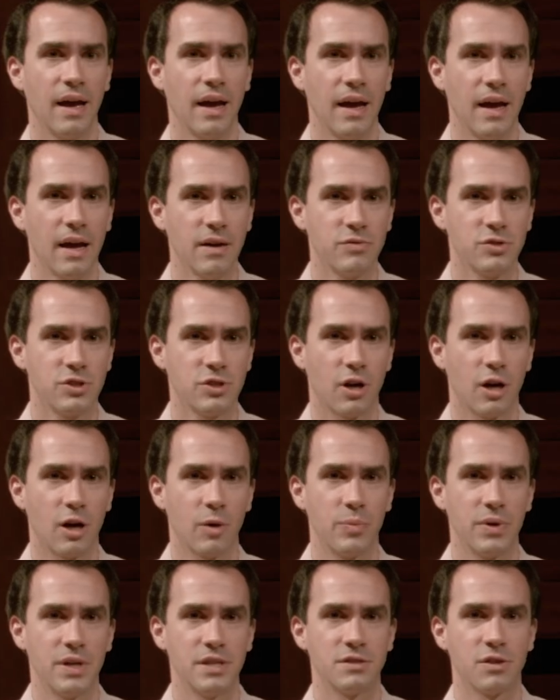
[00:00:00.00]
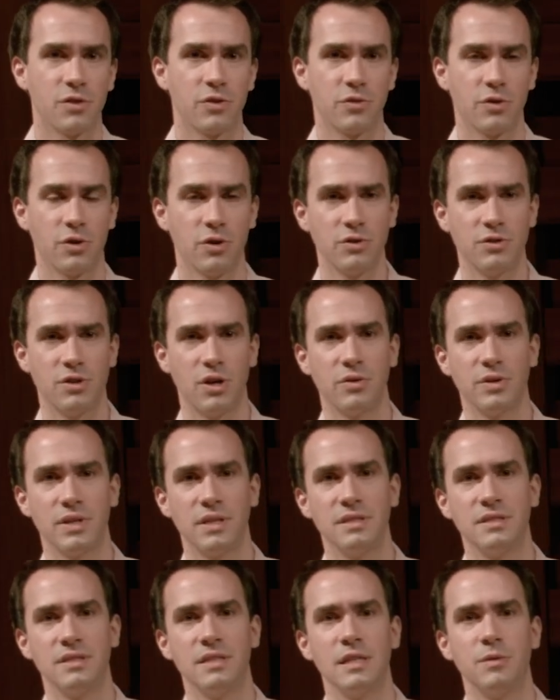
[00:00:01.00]
F-sharp is the third note
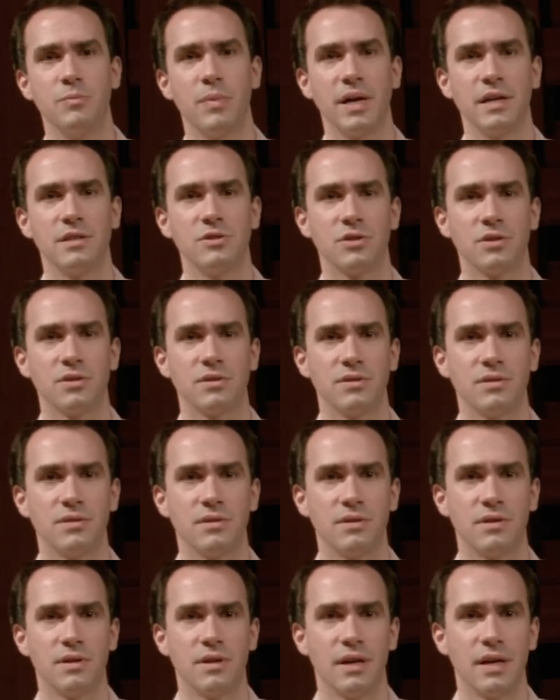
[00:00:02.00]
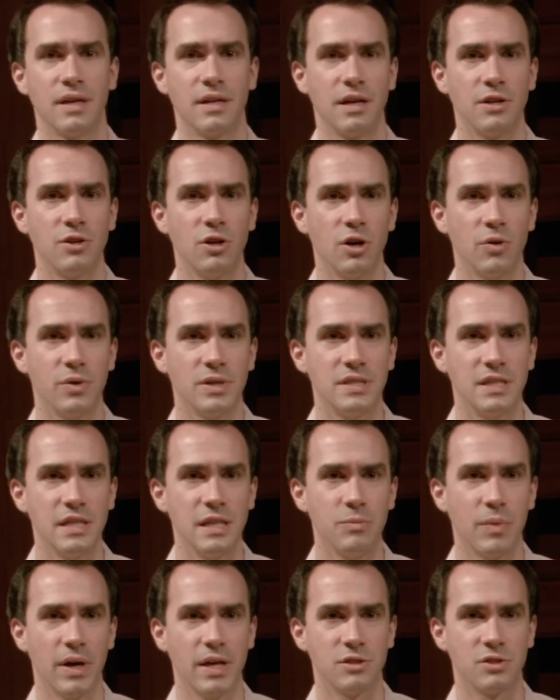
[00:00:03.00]
in D major, and I know a D
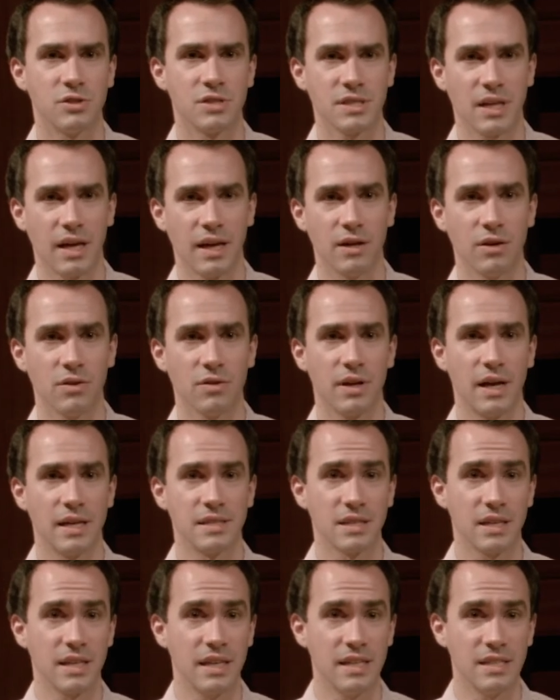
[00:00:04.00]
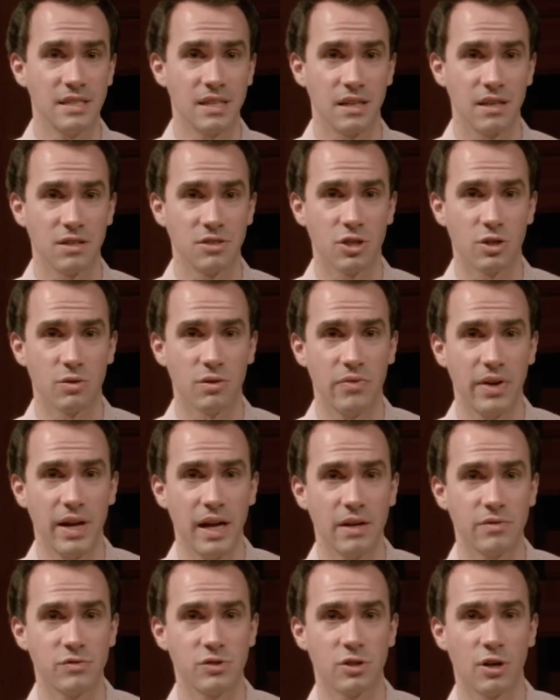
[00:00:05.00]
major scale has a key signature of
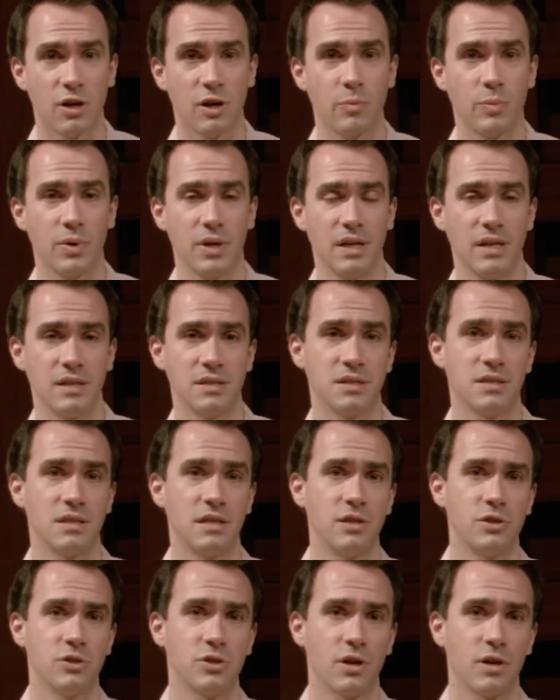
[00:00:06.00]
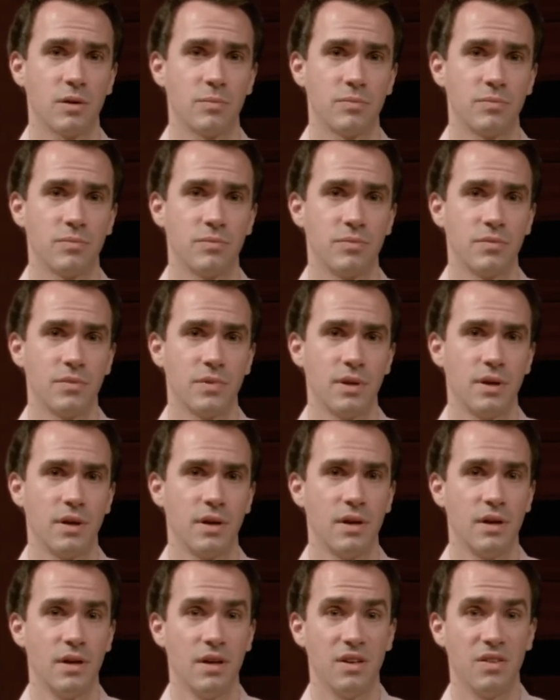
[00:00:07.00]
F-sharp and C-sharp.
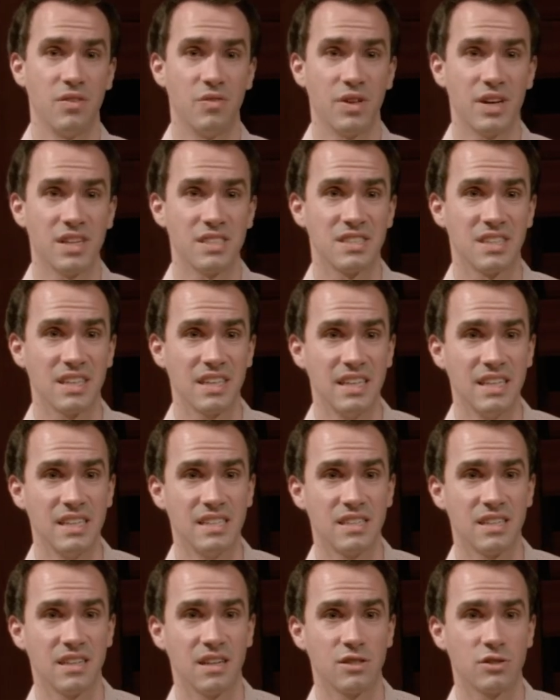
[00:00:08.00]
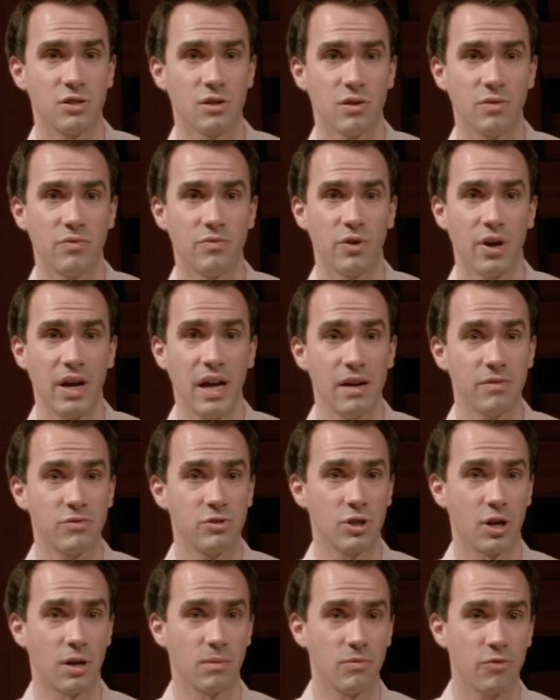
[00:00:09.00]
Thus, the key signature for
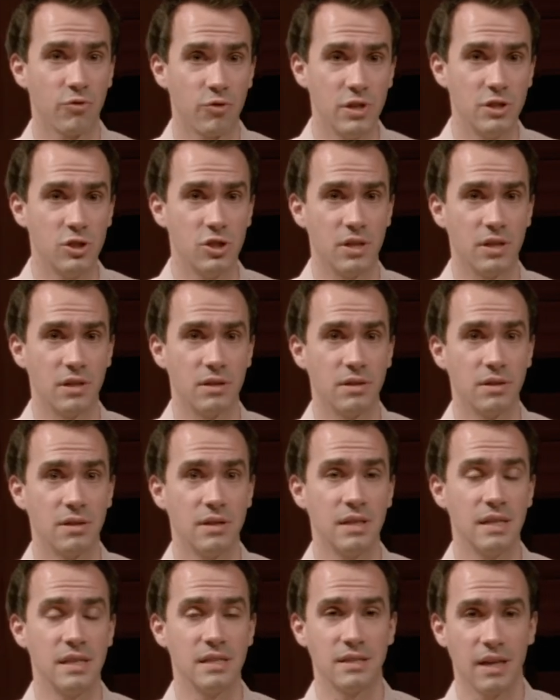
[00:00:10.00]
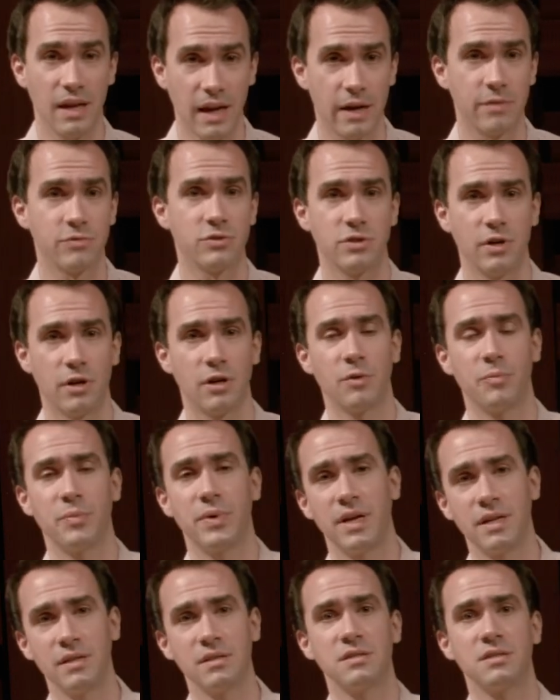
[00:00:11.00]
F-sharp Phrygian is F-sharp
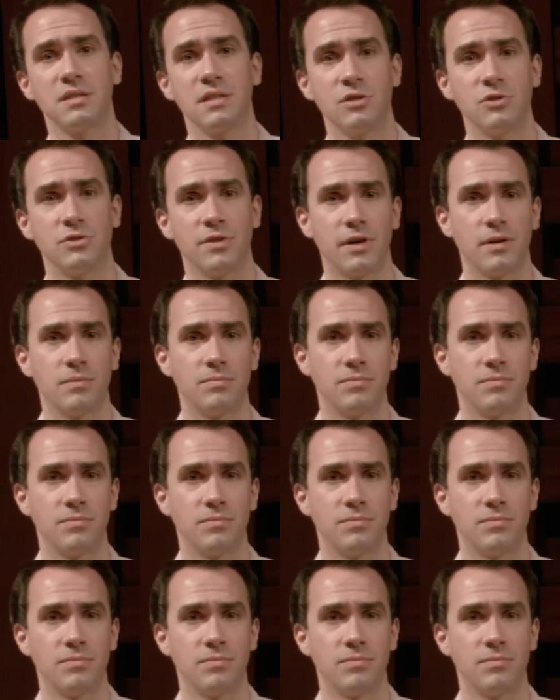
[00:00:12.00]
and C-sharp.